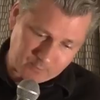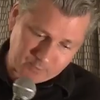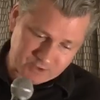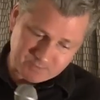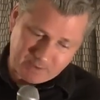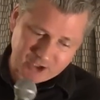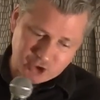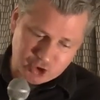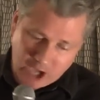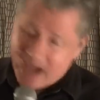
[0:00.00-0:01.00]
which has been a
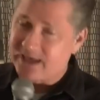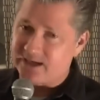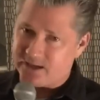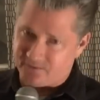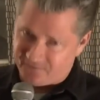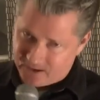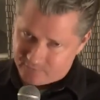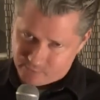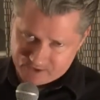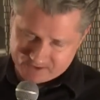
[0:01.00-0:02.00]
giant in the
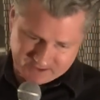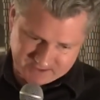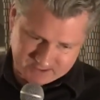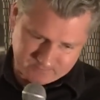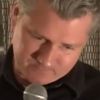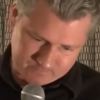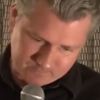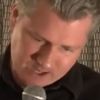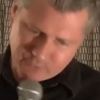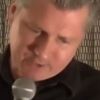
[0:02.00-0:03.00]
flavor business.
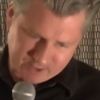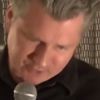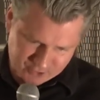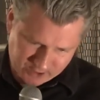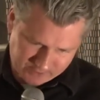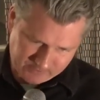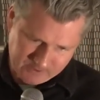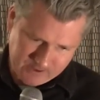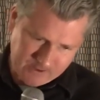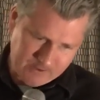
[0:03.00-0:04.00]
100 years, Jonathan.
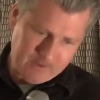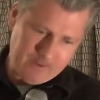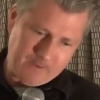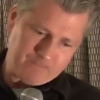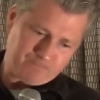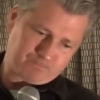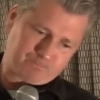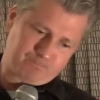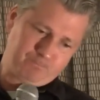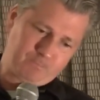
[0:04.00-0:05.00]

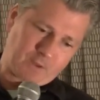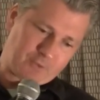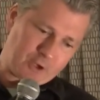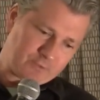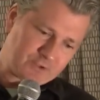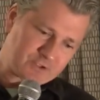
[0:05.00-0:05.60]
There